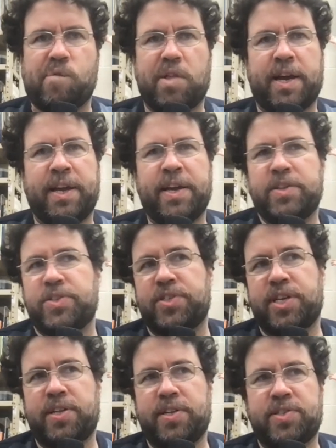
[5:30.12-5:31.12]
I guess
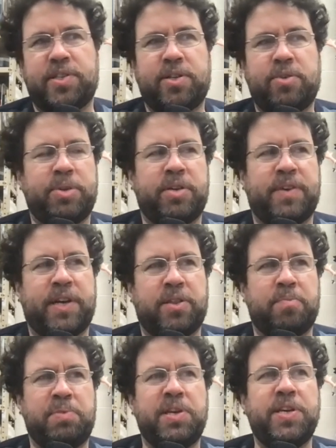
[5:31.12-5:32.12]
tell us a little bit about the
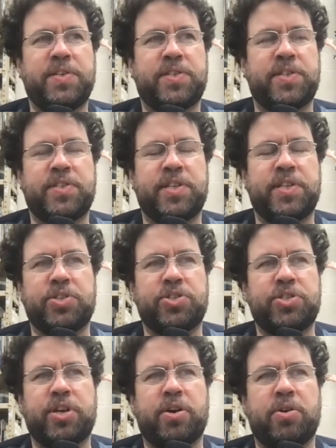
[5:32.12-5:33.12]
piece that's in the
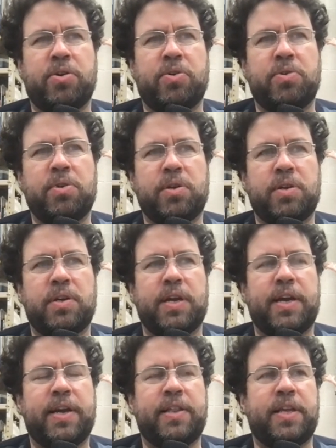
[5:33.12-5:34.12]
show,
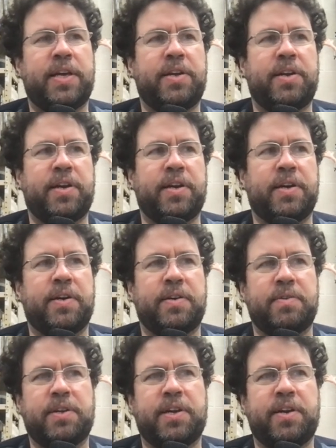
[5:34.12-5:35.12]
and then
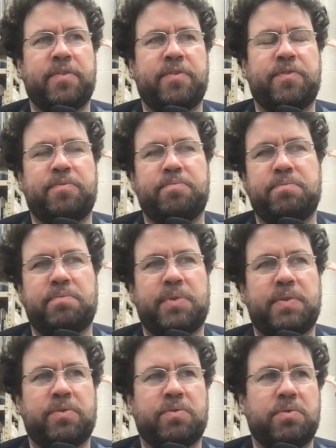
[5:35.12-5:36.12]
kind of
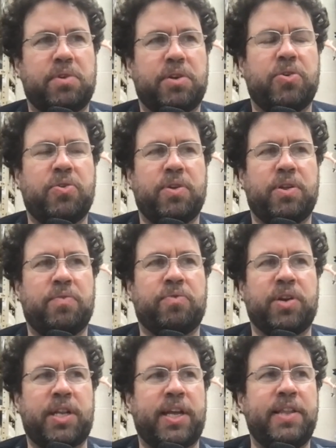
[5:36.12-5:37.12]

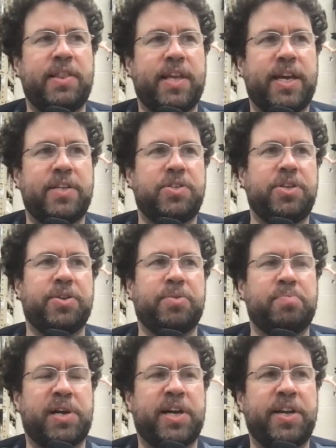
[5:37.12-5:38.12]
relate that to your
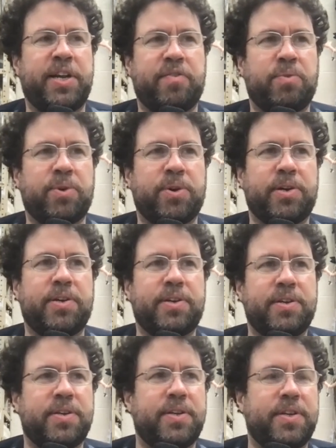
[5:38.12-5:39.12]
body of work
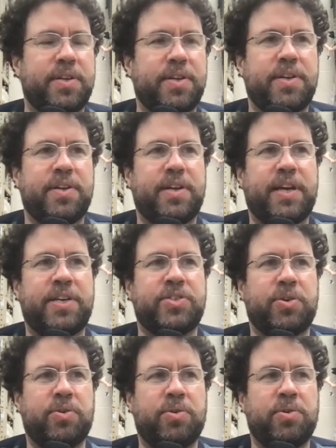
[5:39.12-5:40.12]
as a
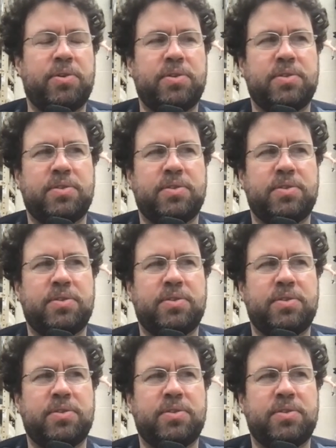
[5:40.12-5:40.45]
whole.